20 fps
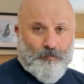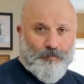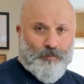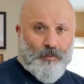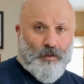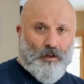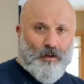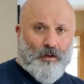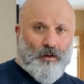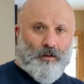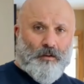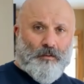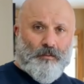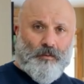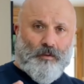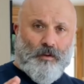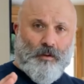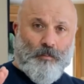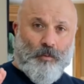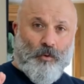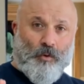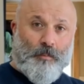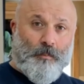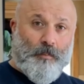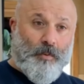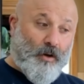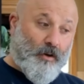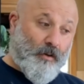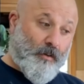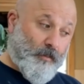The important
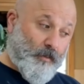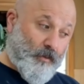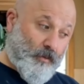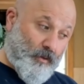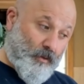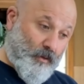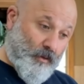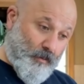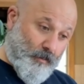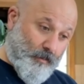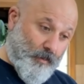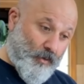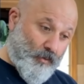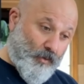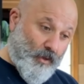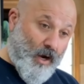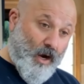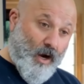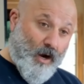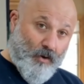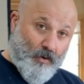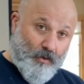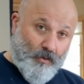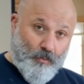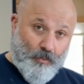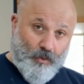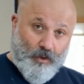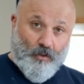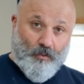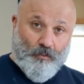part about our
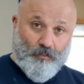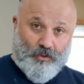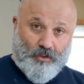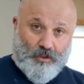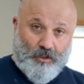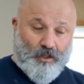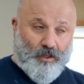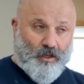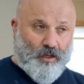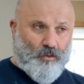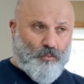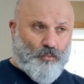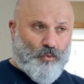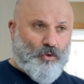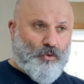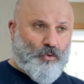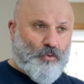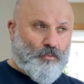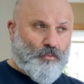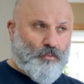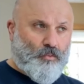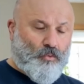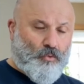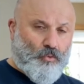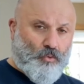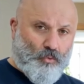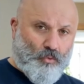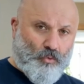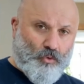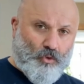way of sealing it, we don't do